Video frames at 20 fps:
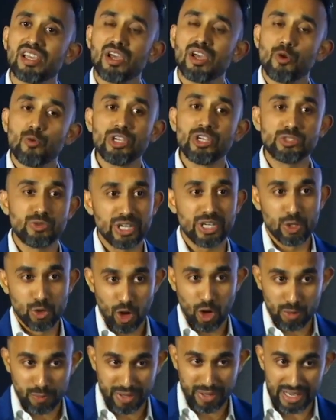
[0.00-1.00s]
which we do not
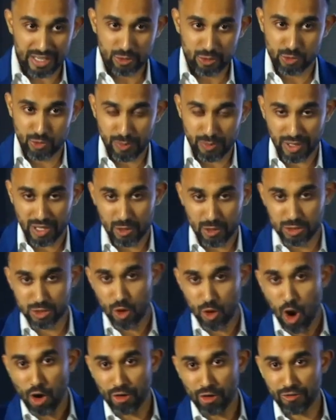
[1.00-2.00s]
produce. We produce a
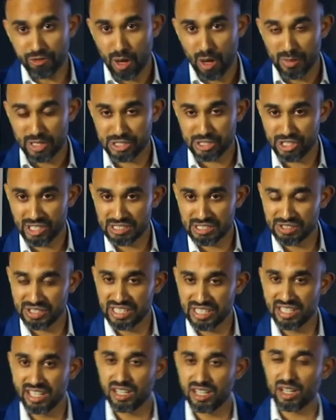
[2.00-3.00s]
lot of commercial
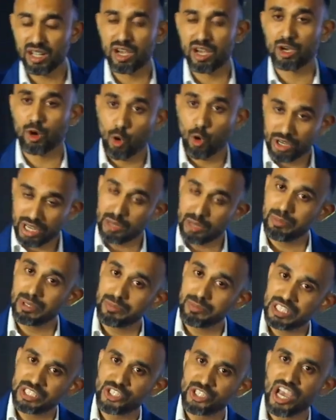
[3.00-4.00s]
steel, coated
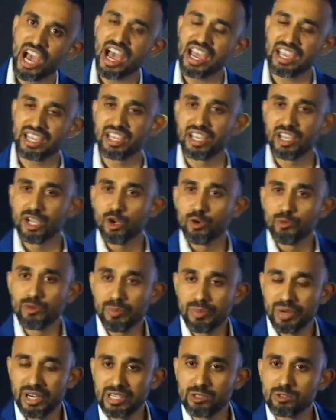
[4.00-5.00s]
PPGI. We
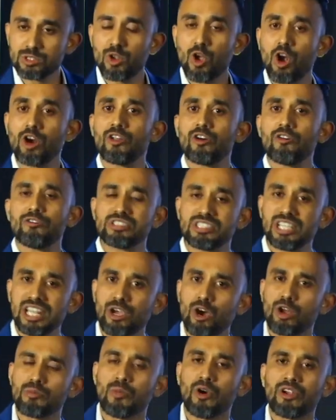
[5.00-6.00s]
produce a lot of silicon
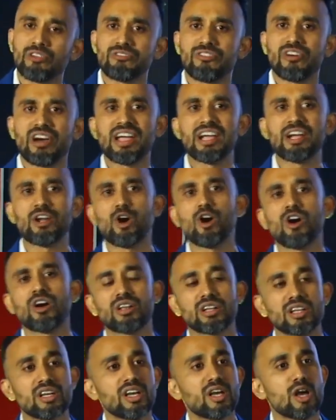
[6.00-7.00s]
modified or
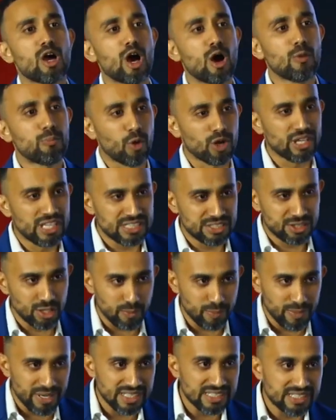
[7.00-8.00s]
polyester
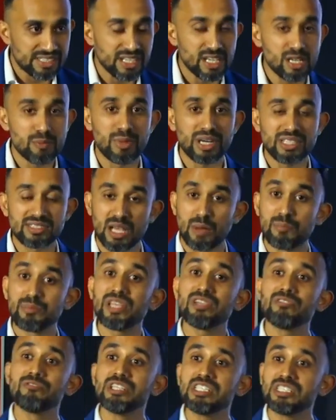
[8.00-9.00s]
paint steel. But something
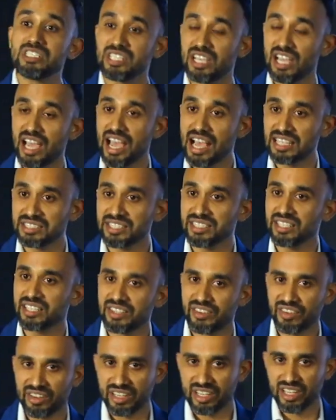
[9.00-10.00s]
which as a
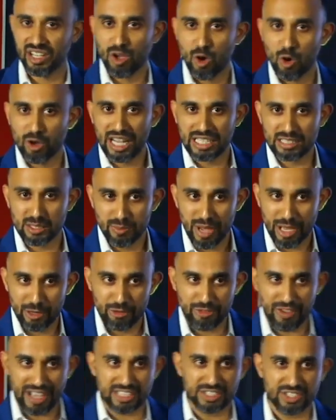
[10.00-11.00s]
country or as a
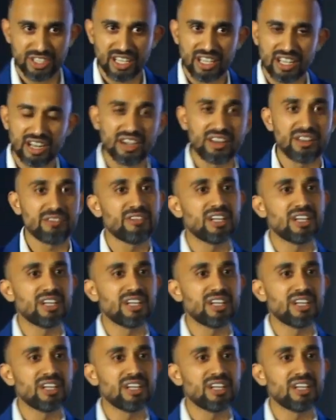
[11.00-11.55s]
manufacturing country we